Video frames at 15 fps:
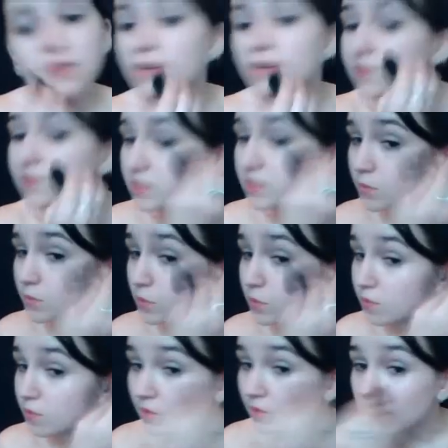give a smooth,
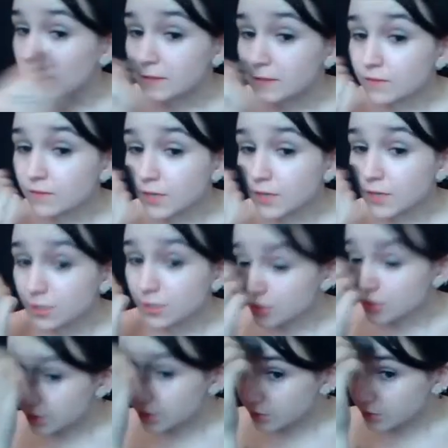flawless finish.
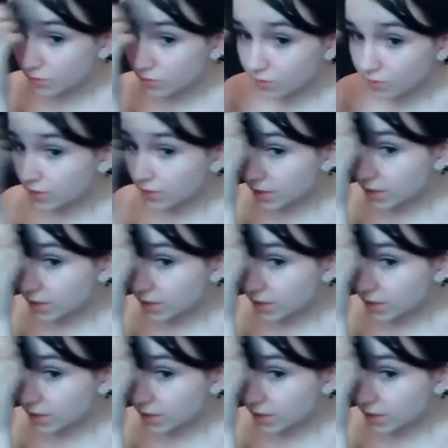Just go over